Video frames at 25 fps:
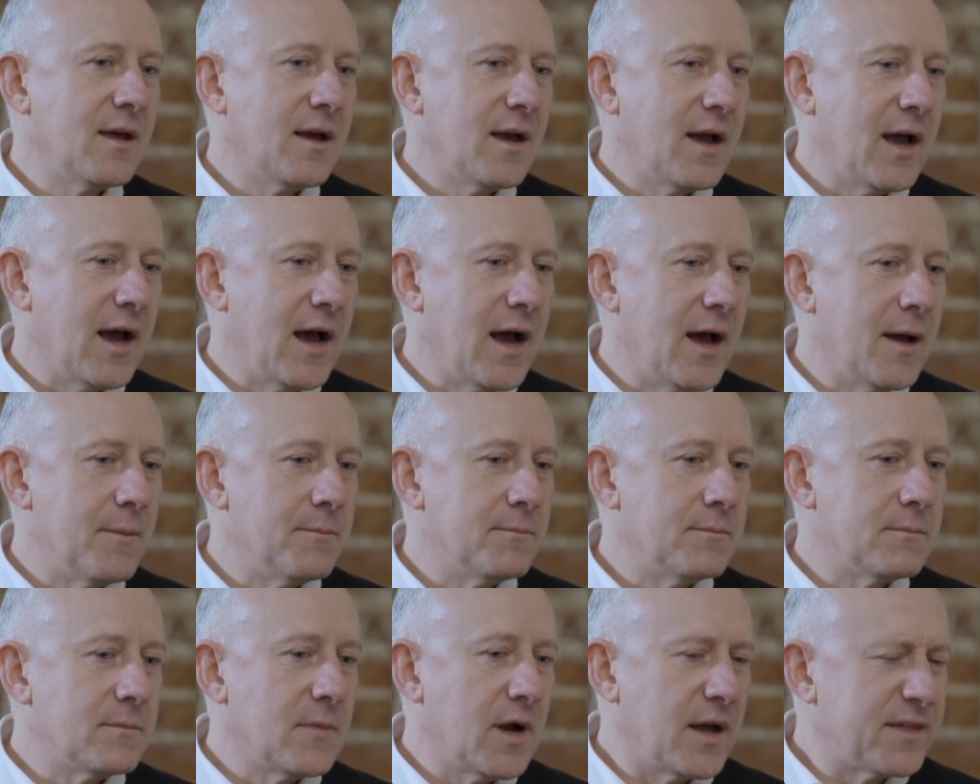
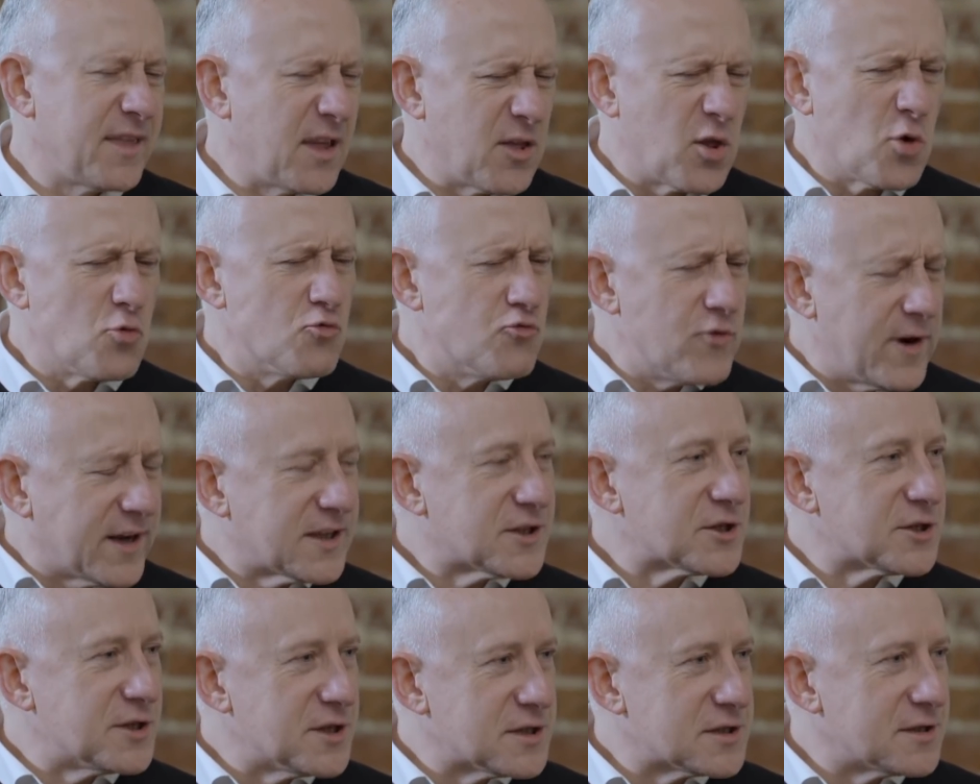I think the
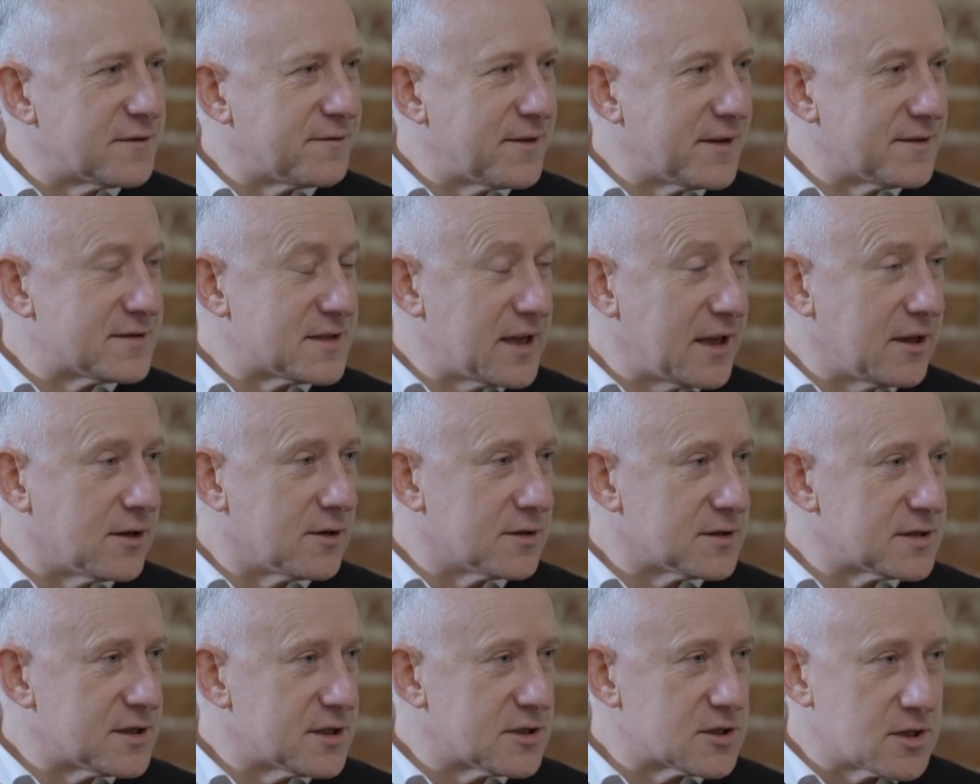richness of this
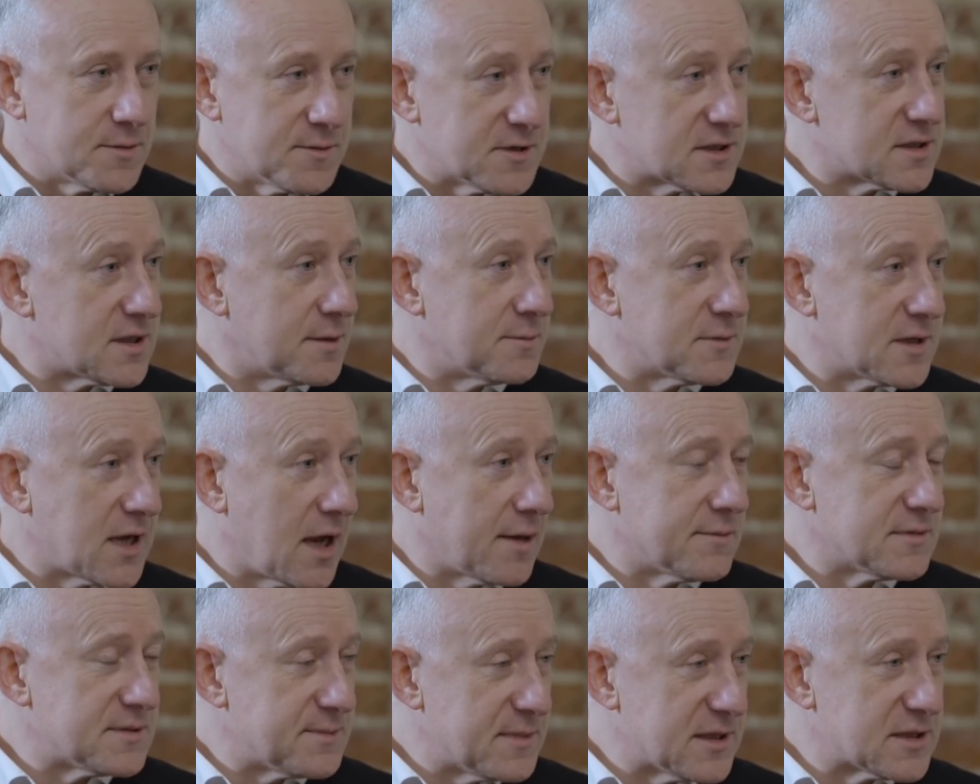ecosystem is
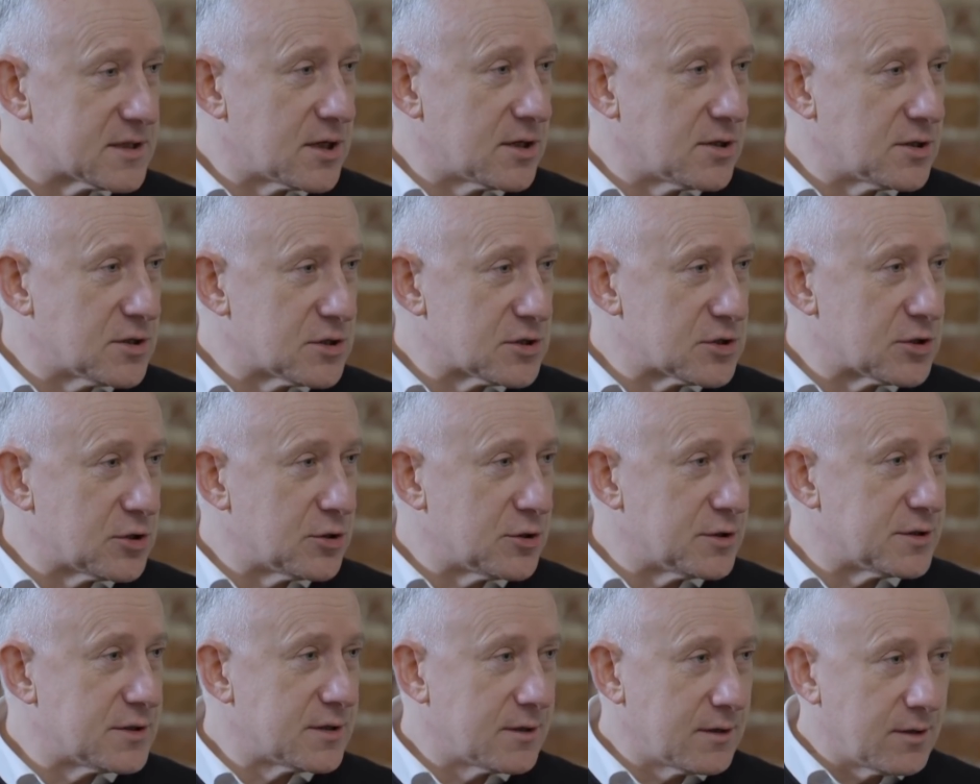sometimes
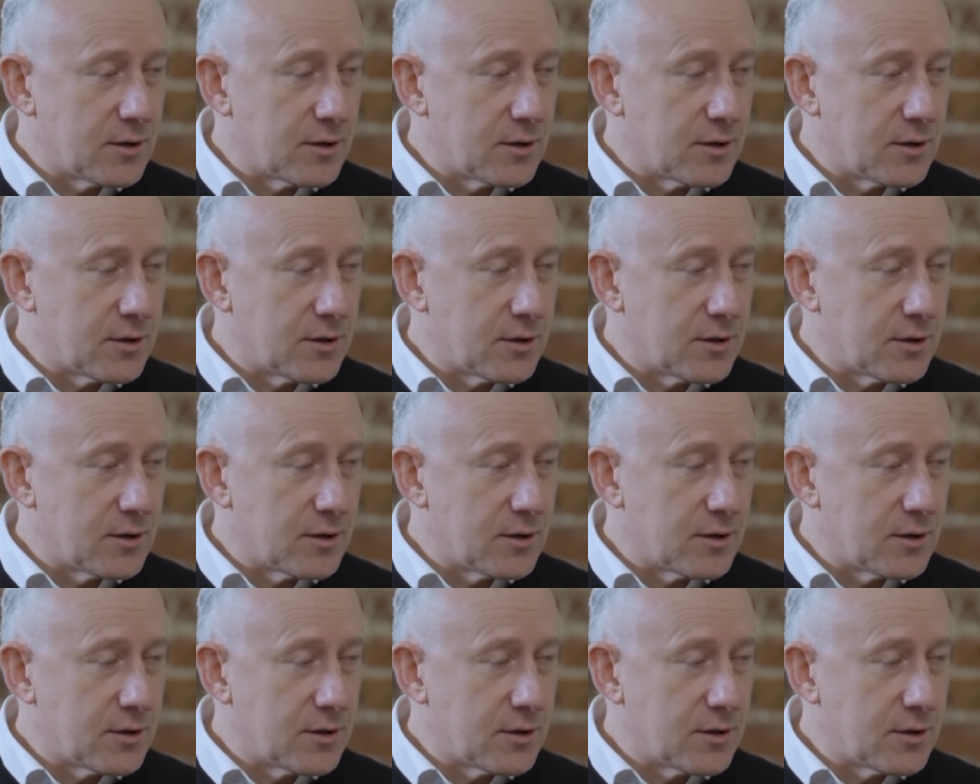misunderstood.